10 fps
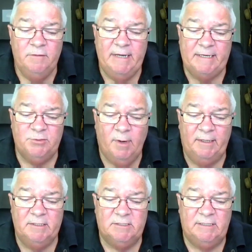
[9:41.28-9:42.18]
The next
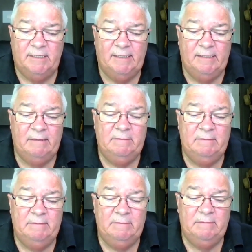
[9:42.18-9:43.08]
one is, uh,
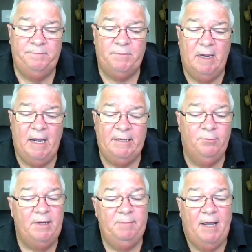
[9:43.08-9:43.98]
are
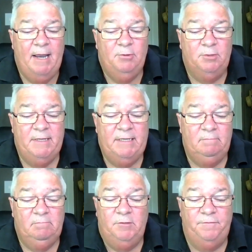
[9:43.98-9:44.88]
you able to
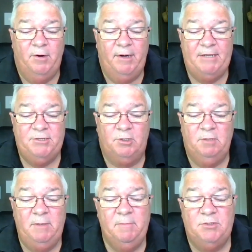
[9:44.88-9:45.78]
meet your financial
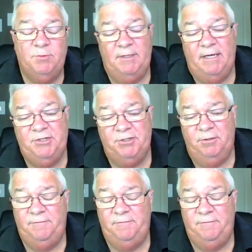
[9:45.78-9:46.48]
commitments when they due?